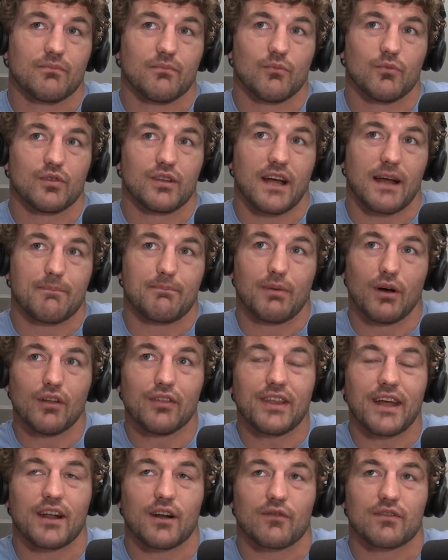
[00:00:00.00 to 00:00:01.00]
Would I
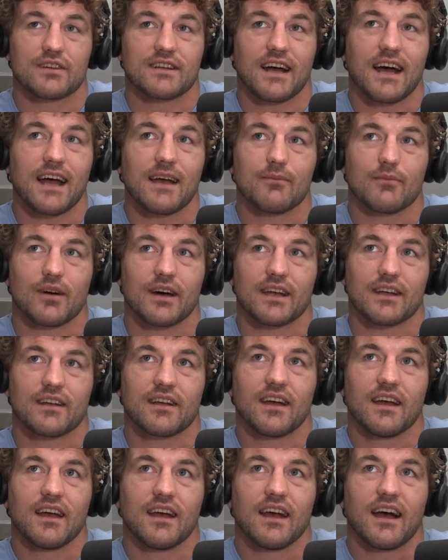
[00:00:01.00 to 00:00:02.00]
built that over time? Like,
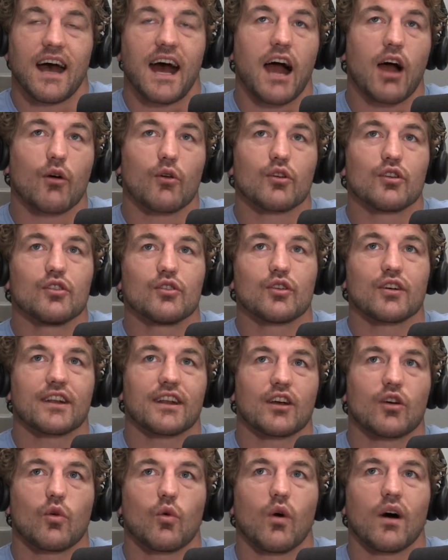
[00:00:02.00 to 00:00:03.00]
how are you
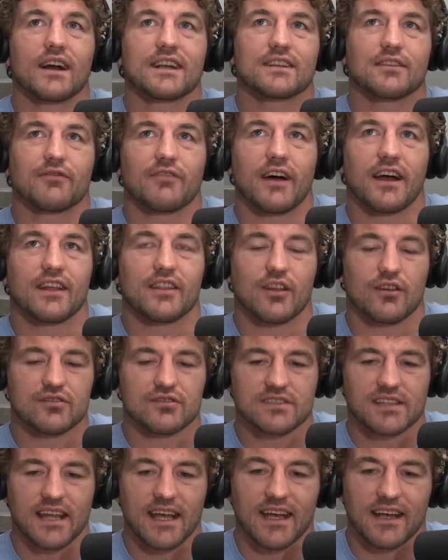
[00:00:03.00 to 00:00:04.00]
going to quantify
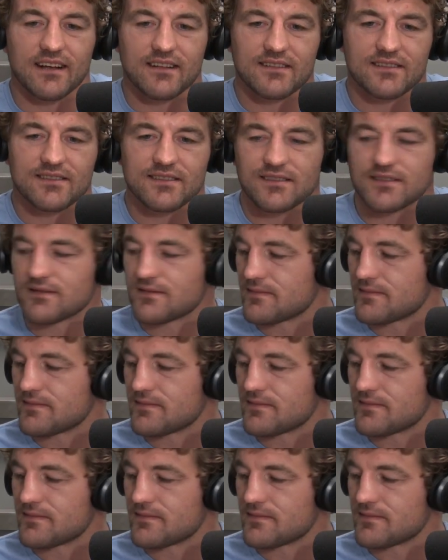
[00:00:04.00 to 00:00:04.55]
those things?